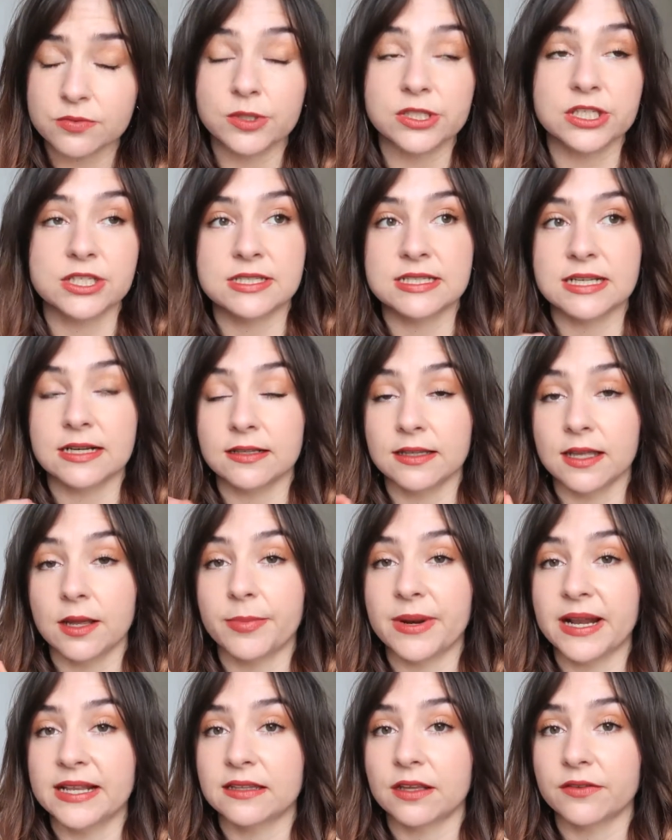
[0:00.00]
which is certainly a
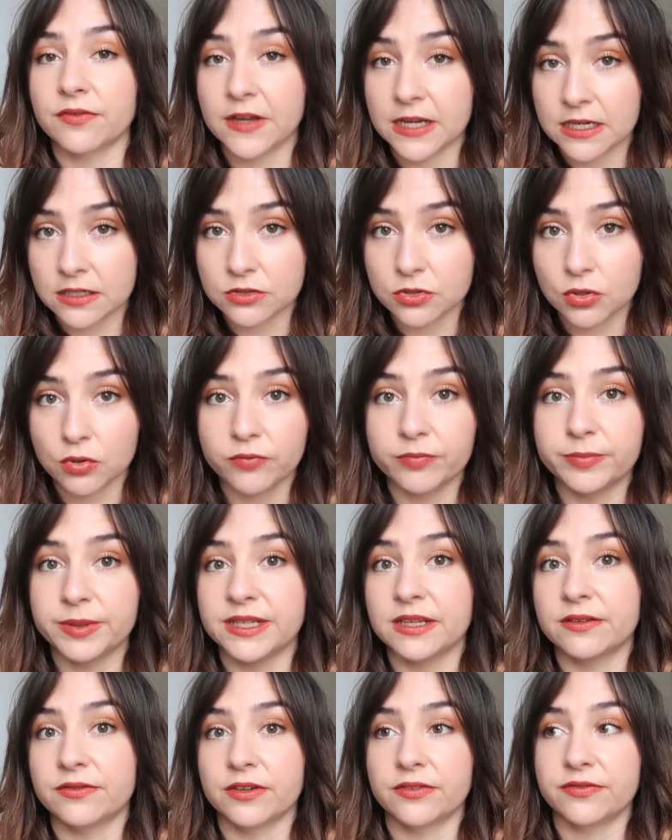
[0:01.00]
brand I've heard of but
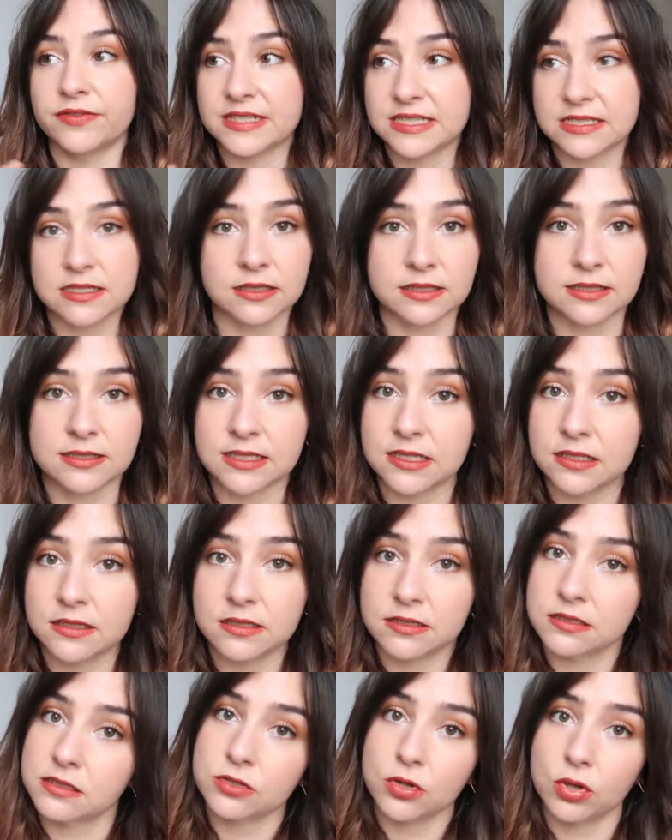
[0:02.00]
never physically seen
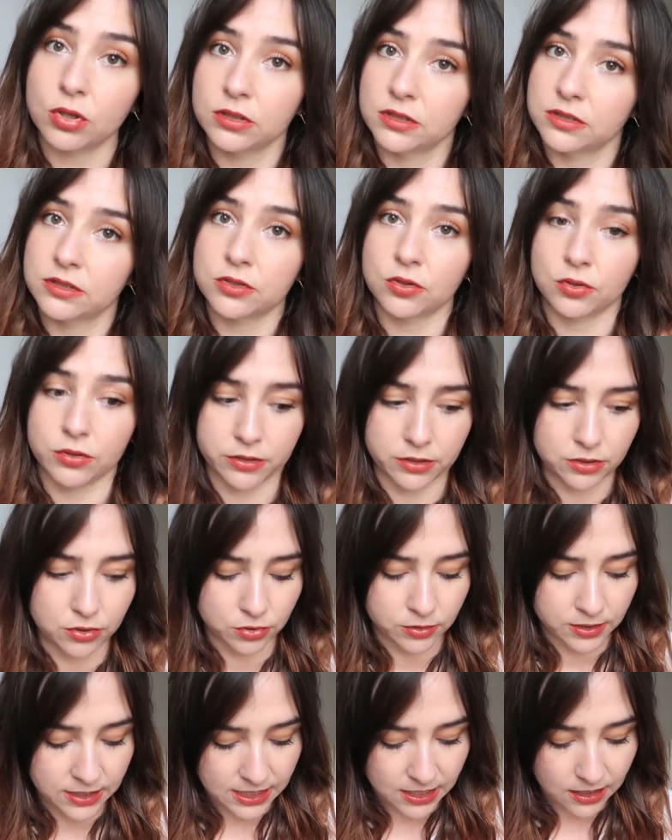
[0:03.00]
in Scotland or
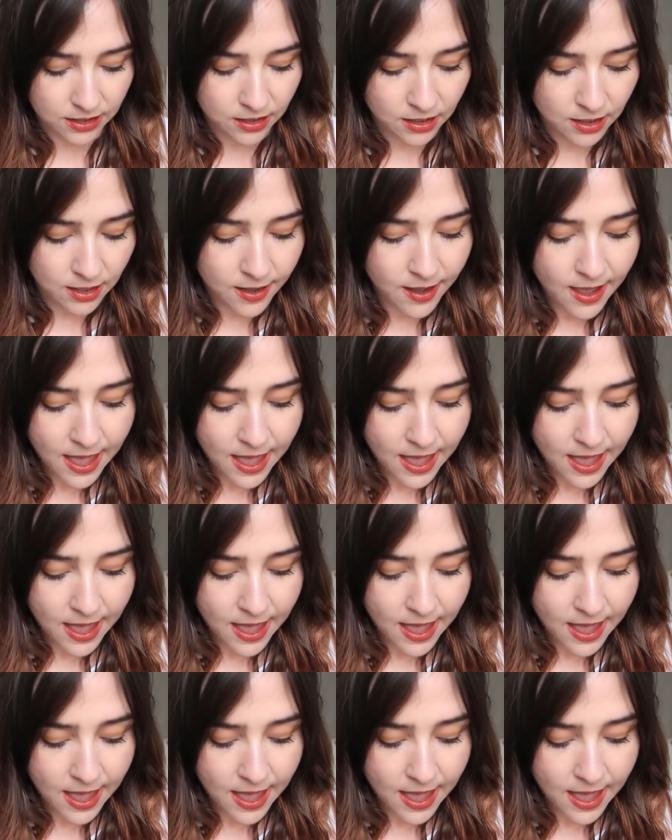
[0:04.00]
the UK.